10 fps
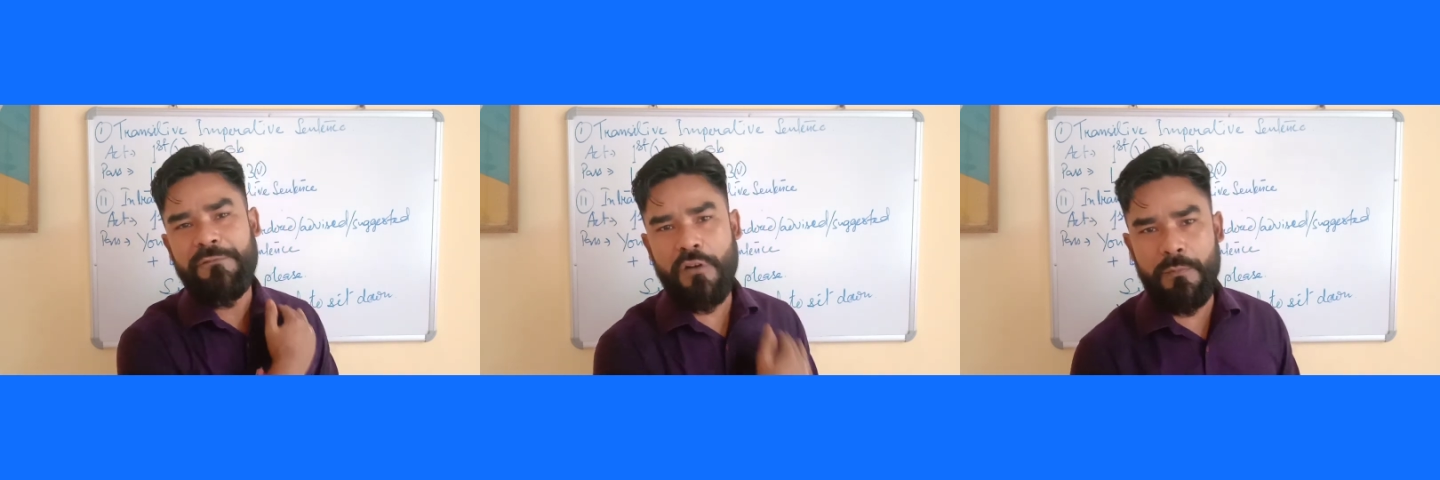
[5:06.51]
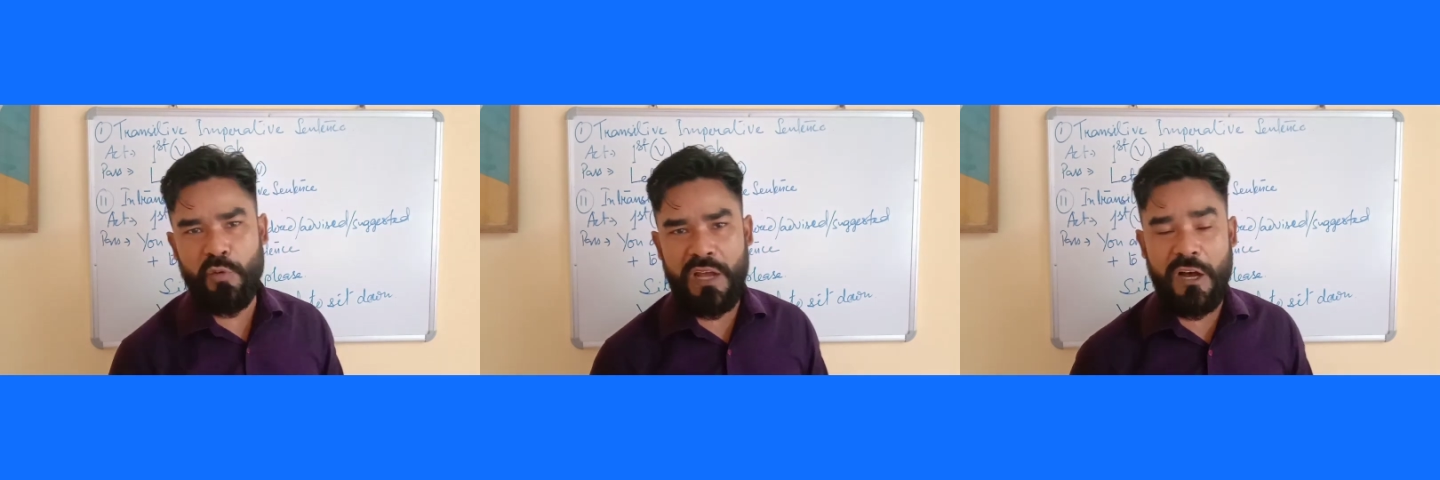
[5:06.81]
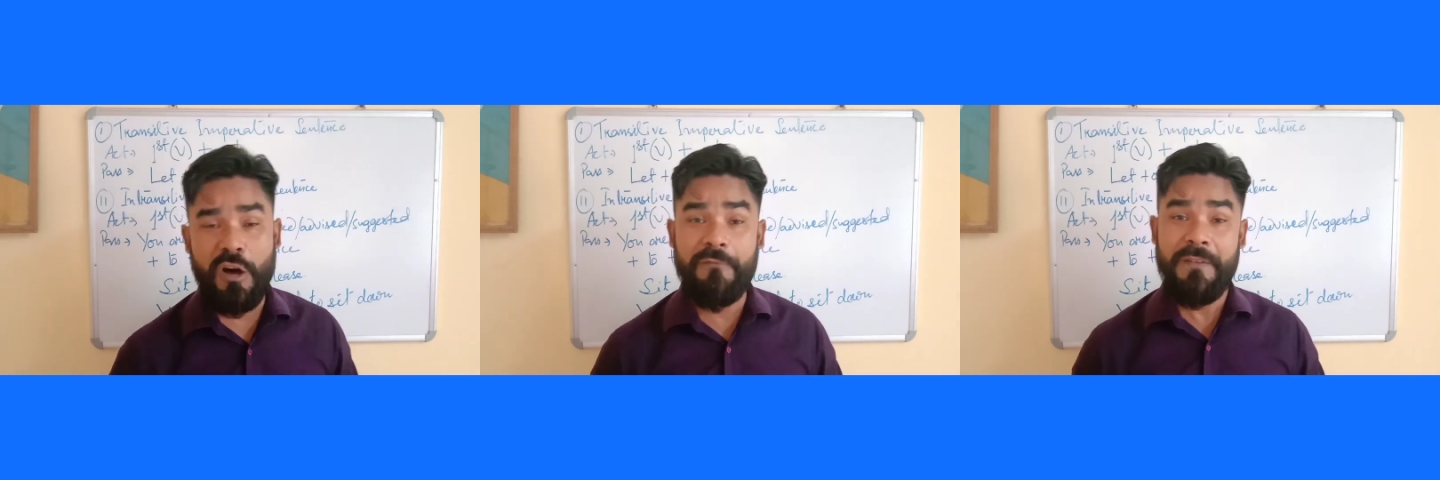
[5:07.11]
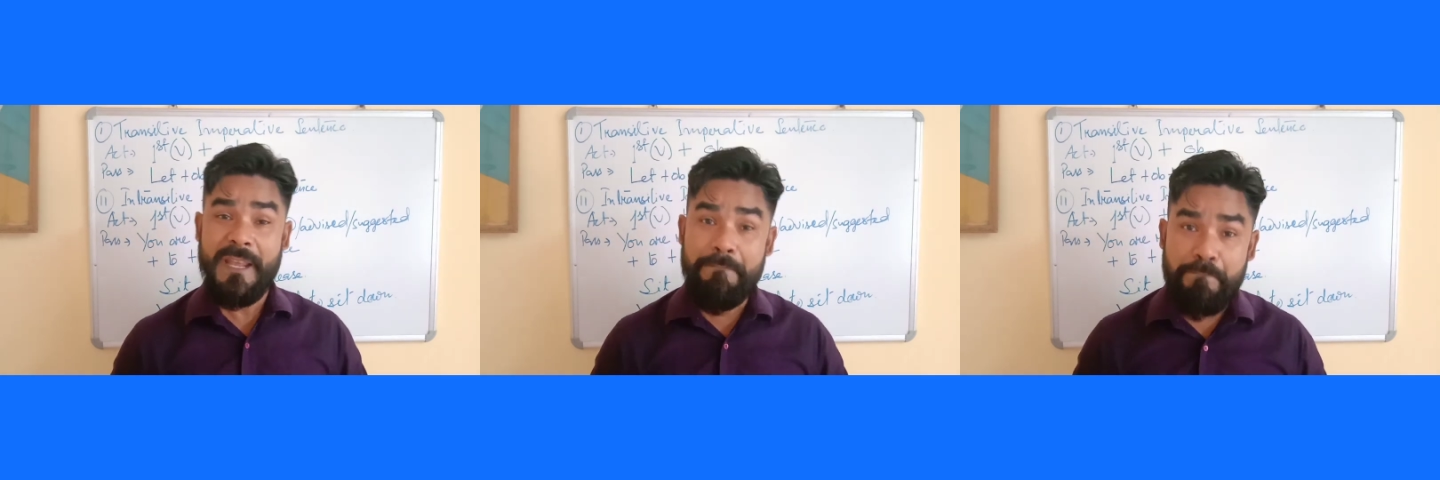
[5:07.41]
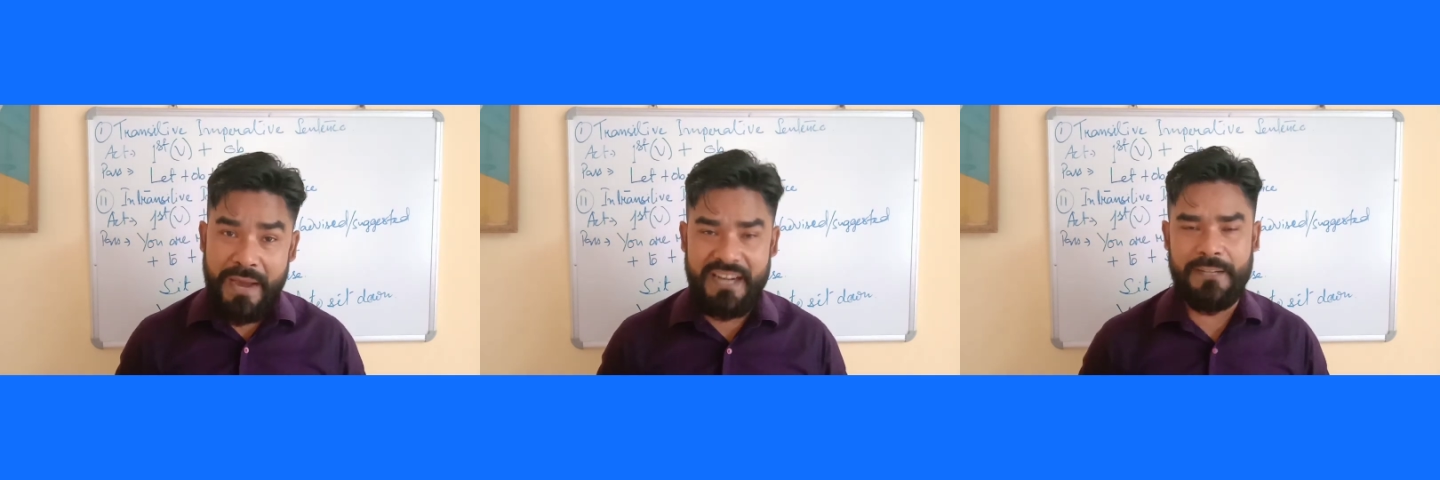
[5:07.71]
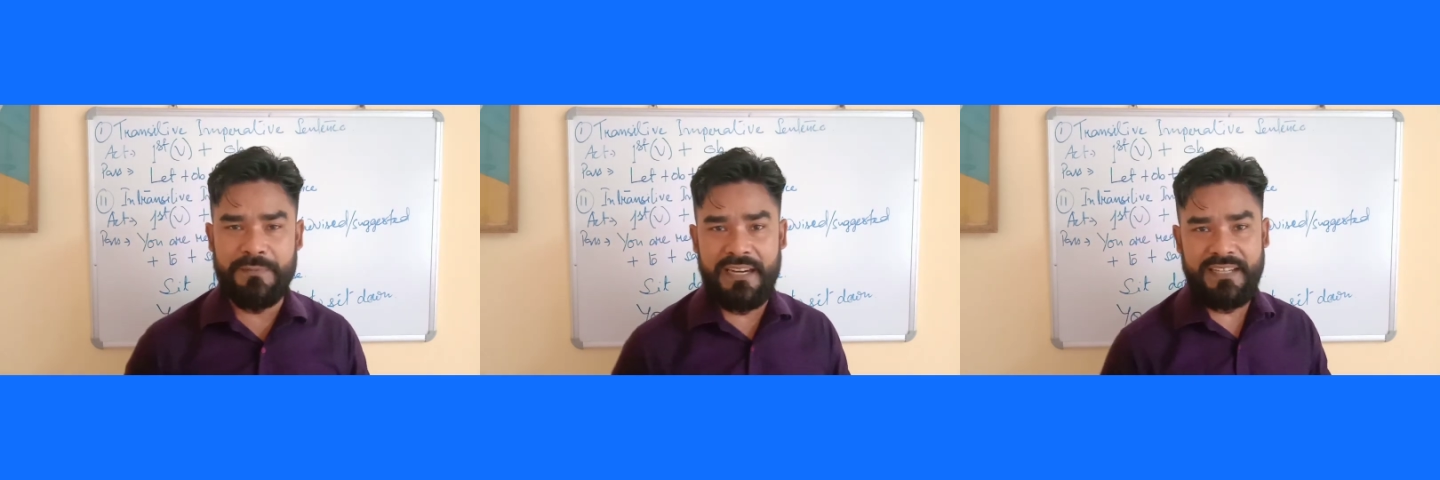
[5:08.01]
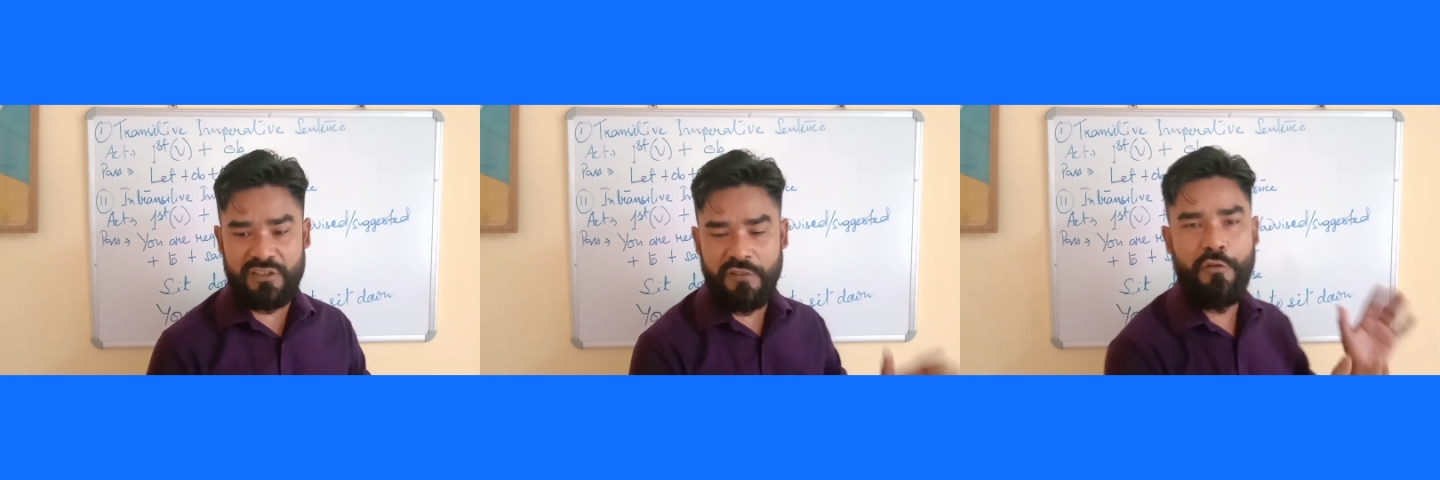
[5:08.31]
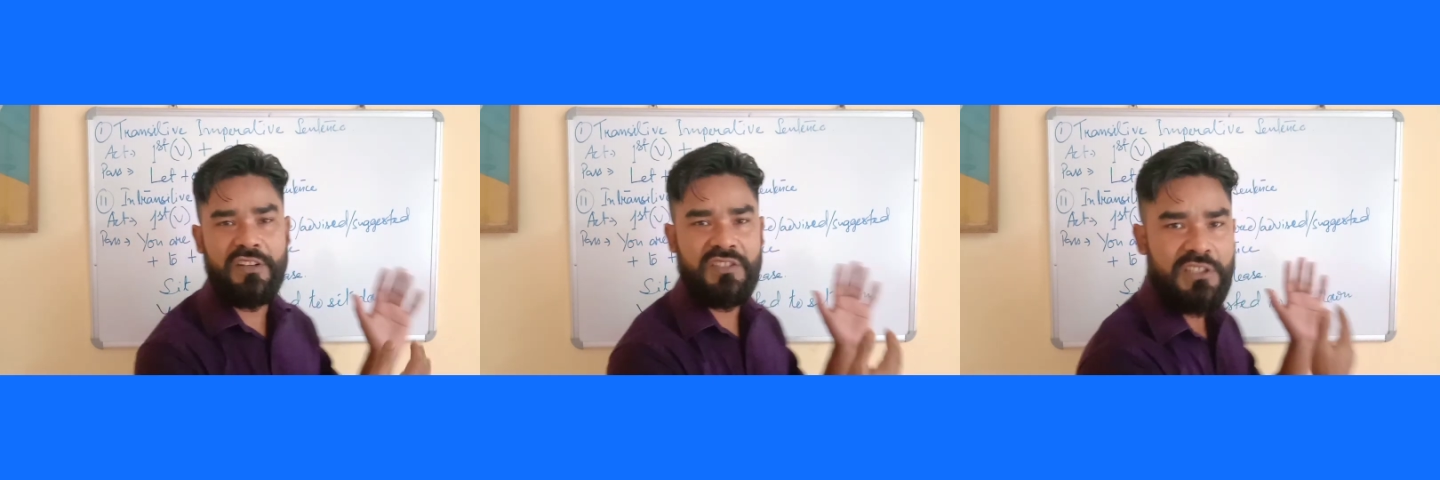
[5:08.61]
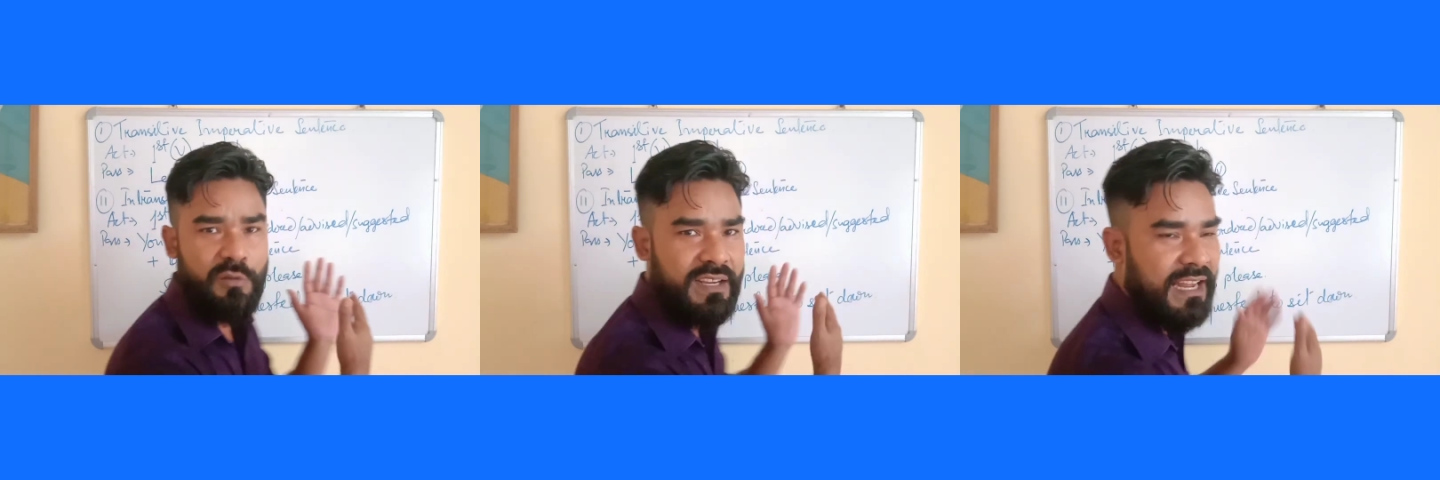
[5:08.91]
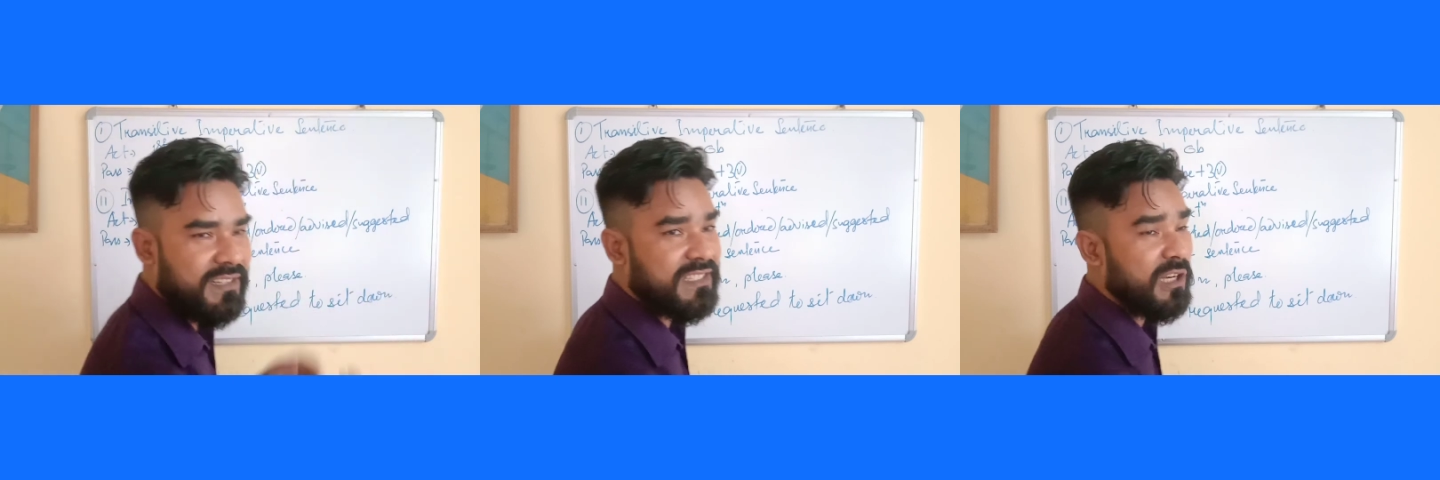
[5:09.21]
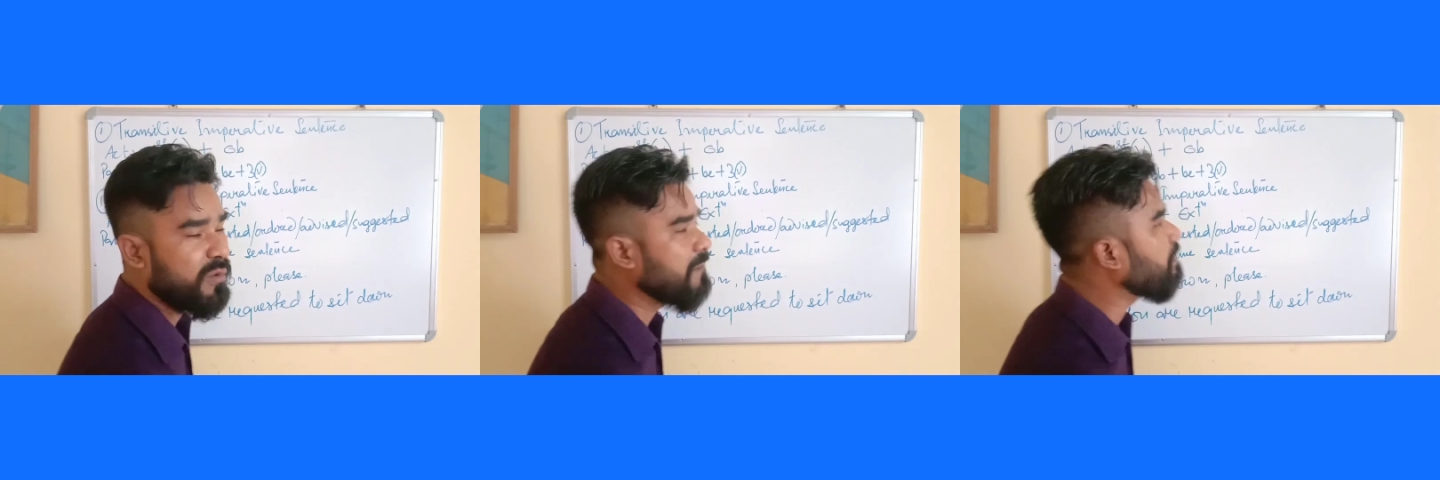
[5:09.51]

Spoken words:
formula of imperative sentence or voice change. You can understand looking